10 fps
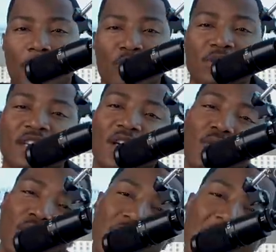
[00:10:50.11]
You deal
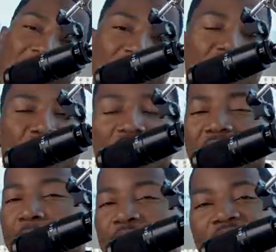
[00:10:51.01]
with a lot of different
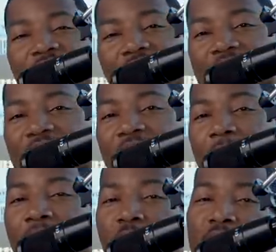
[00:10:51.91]
type of things, you know what I mean?